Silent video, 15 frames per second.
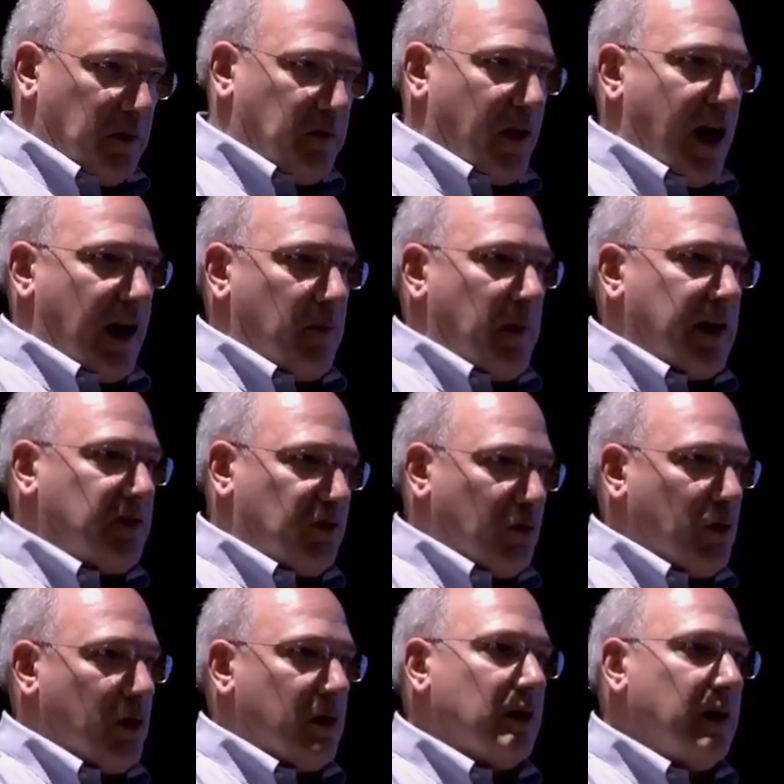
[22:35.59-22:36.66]
We've got to make
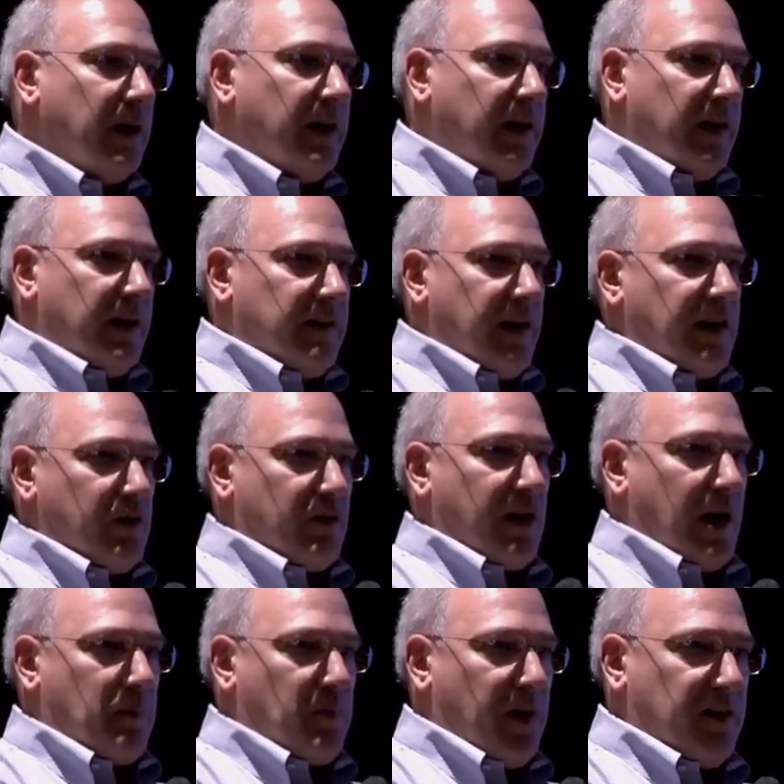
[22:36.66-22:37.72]
sure that your
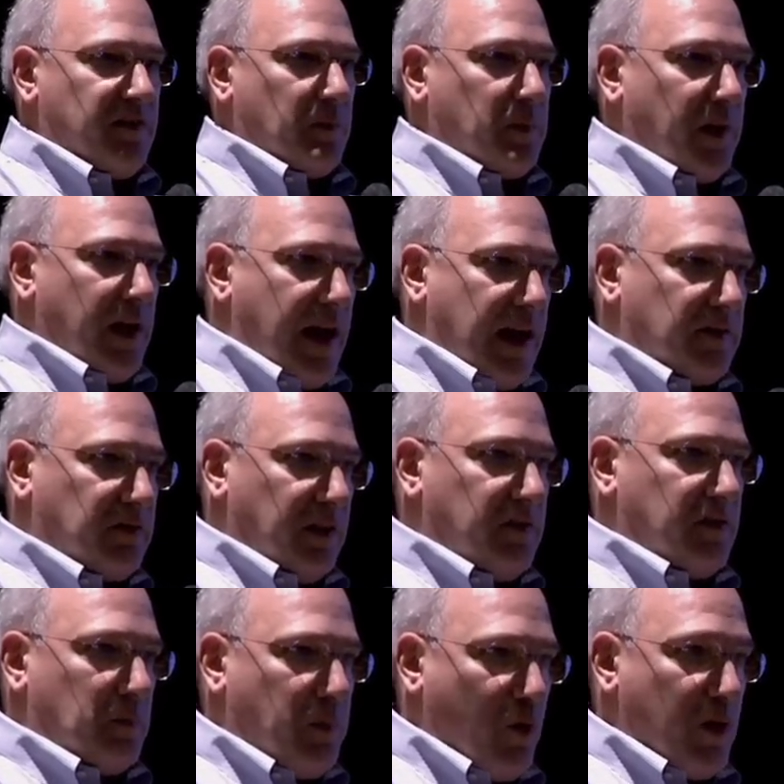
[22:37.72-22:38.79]
comprehensive plan actually
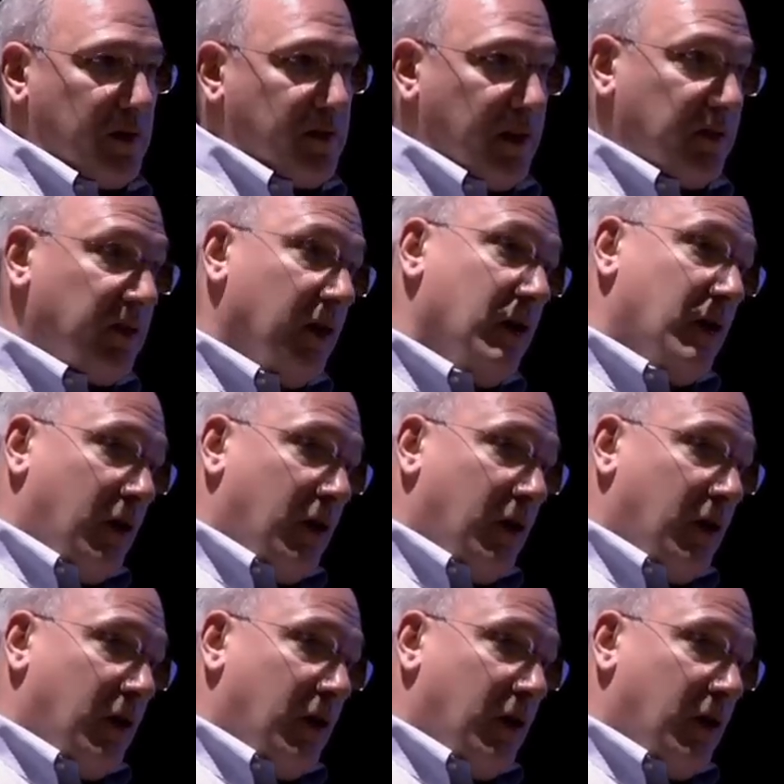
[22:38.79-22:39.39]
supports this.